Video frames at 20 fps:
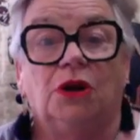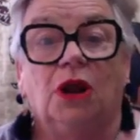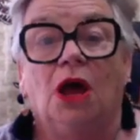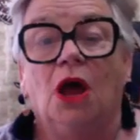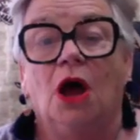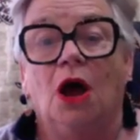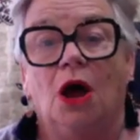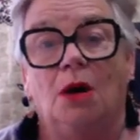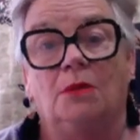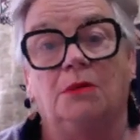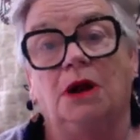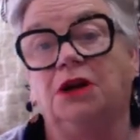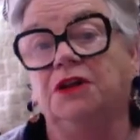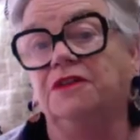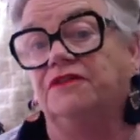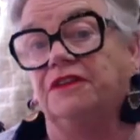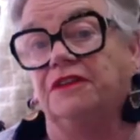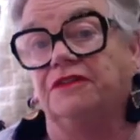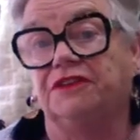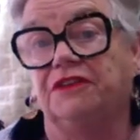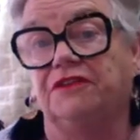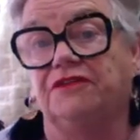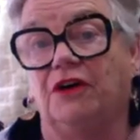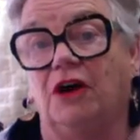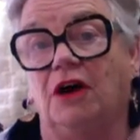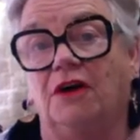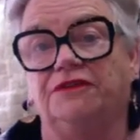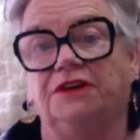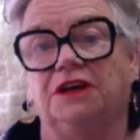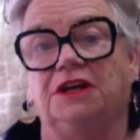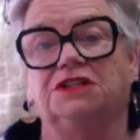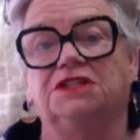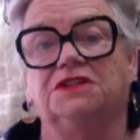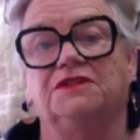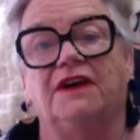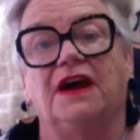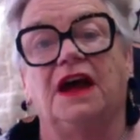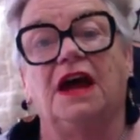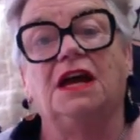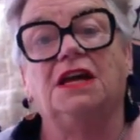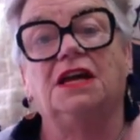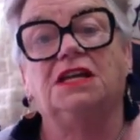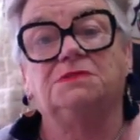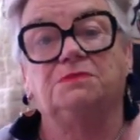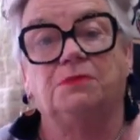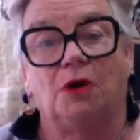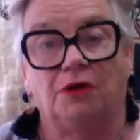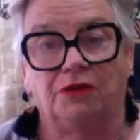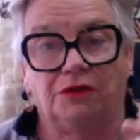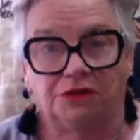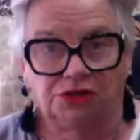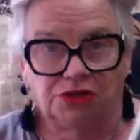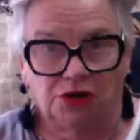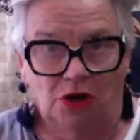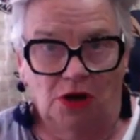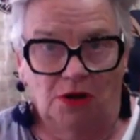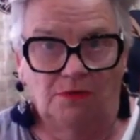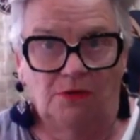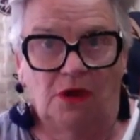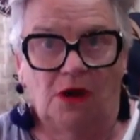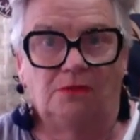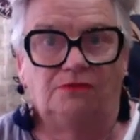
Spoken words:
it, I'm only 55 years of age, by the time